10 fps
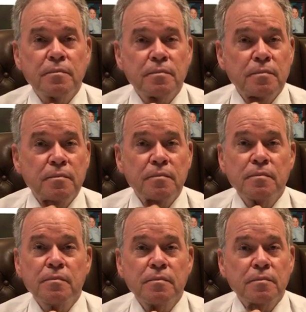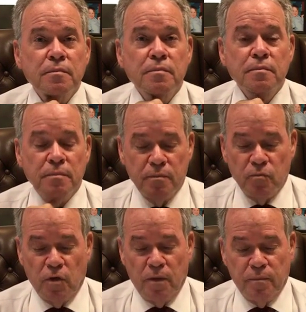which is something we've been working
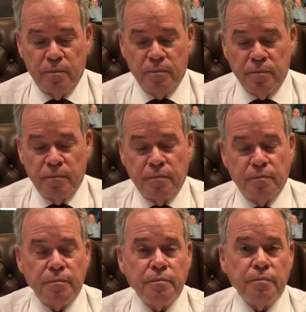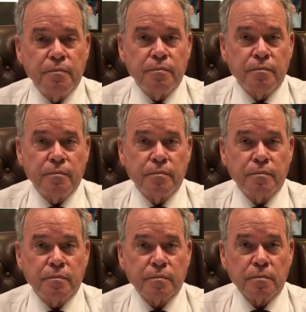on behind the scenes this week and for
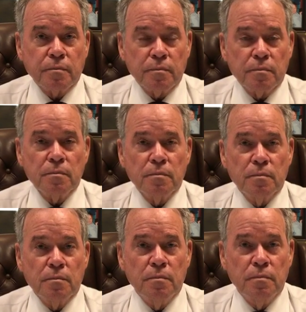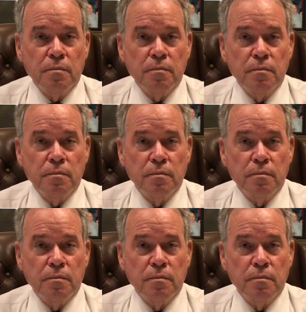the weeks and months leading up to it.